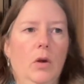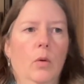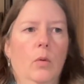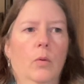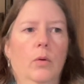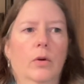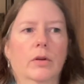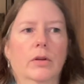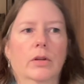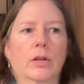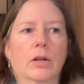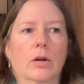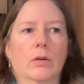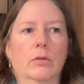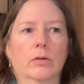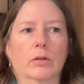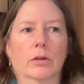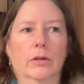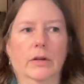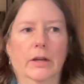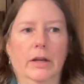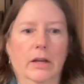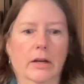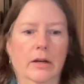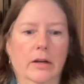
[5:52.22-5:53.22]
or you know
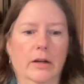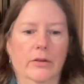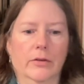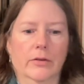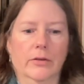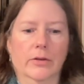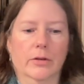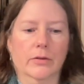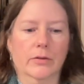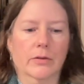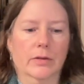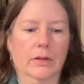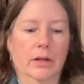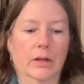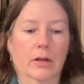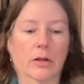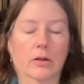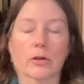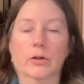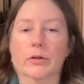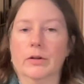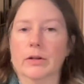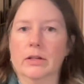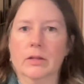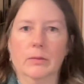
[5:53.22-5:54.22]
learning another new skill
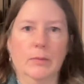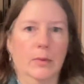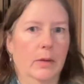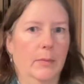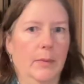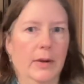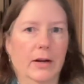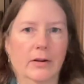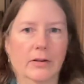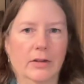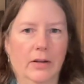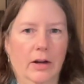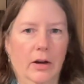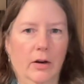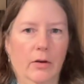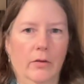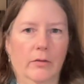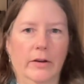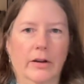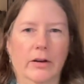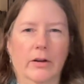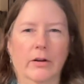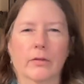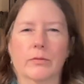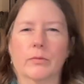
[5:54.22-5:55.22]
learning to be a better tarot
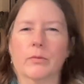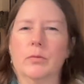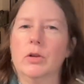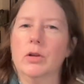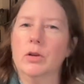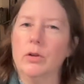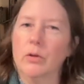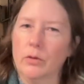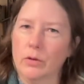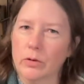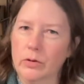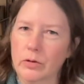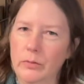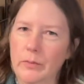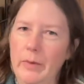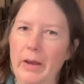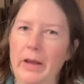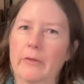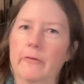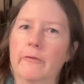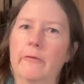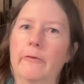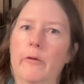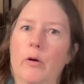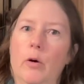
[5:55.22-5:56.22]
reader you know you do
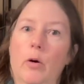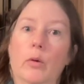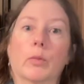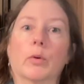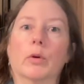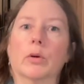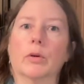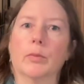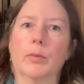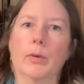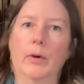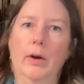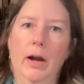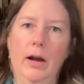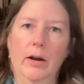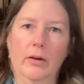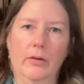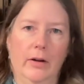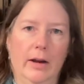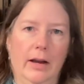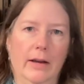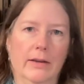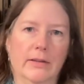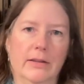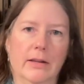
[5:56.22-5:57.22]
make forward
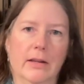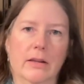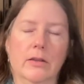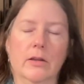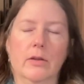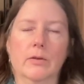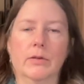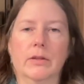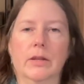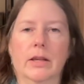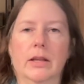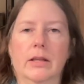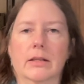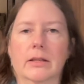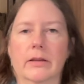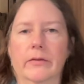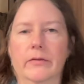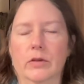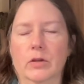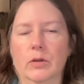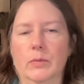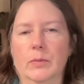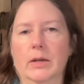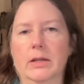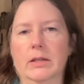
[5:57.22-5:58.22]
progress in those things if
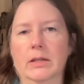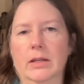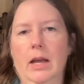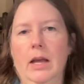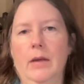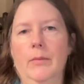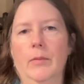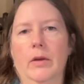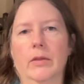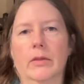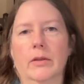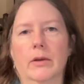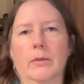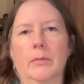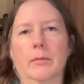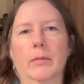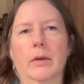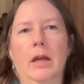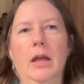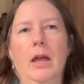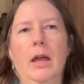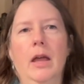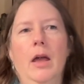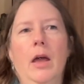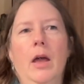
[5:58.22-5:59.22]
you spend time on them
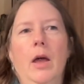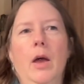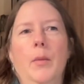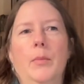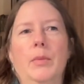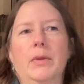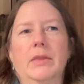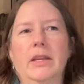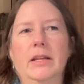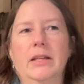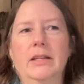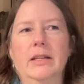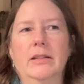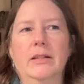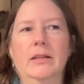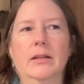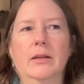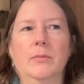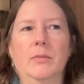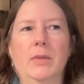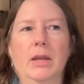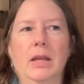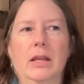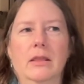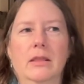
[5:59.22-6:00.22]
but that
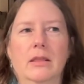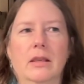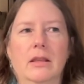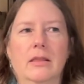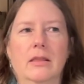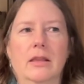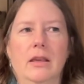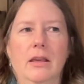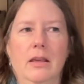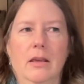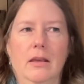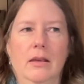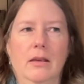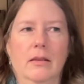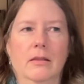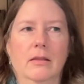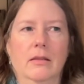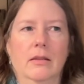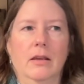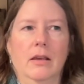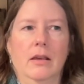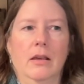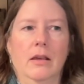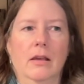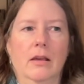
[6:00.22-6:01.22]
doesn't mean that the
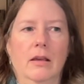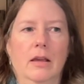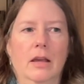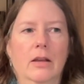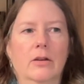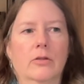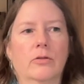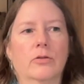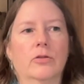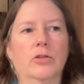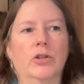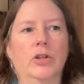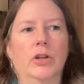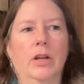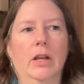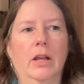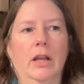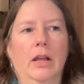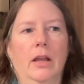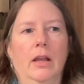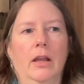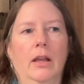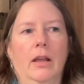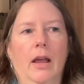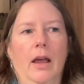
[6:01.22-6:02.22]
the
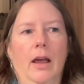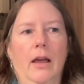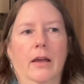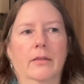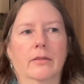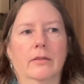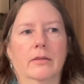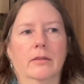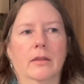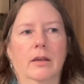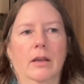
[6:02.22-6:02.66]
energy and